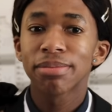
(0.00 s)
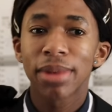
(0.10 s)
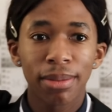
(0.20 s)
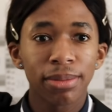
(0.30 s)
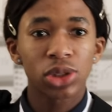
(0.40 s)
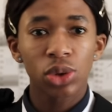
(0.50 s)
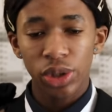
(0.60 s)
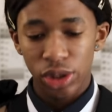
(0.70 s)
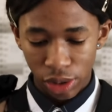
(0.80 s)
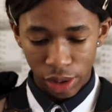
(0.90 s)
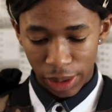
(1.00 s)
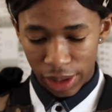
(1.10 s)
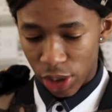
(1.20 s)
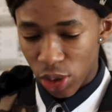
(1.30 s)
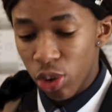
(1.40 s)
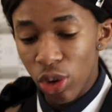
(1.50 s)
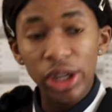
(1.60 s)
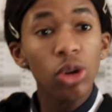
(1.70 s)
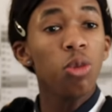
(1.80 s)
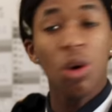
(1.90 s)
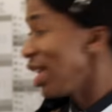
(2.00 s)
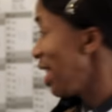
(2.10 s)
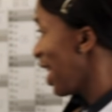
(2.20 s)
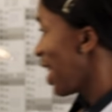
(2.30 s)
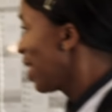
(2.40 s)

Ma'am, sorry about that. Tuli, ubonile.